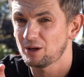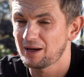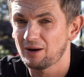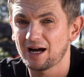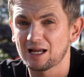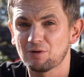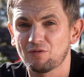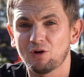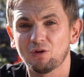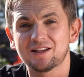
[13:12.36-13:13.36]
about
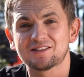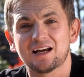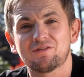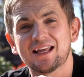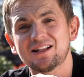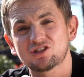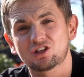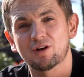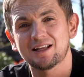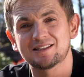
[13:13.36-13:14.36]
Hypervolt is they have
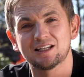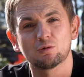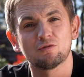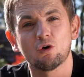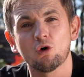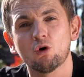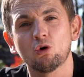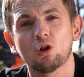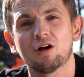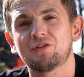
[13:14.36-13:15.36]
integrated with
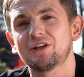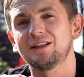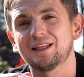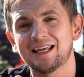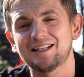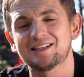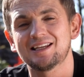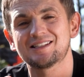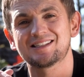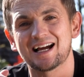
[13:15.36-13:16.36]
all of the
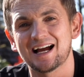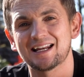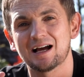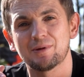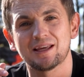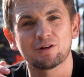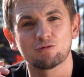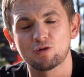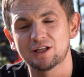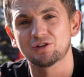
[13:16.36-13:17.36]
latest dynamic
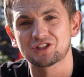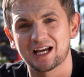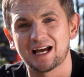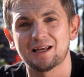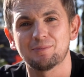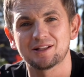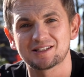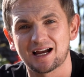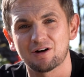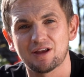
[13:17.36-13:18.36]
real-time
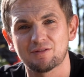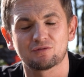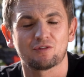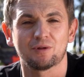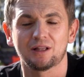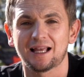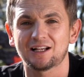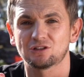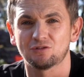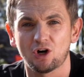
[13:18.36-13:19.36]
tariffs from the
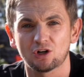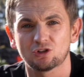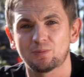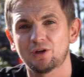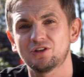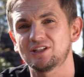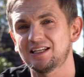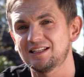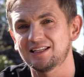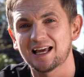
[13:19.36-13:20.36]
likes of Octopus,
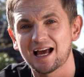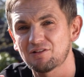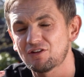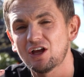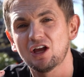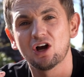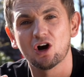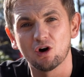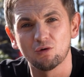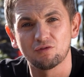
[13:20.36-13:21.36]
EDF,
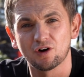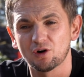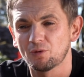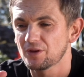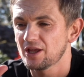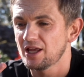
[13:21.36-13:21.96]
OVO,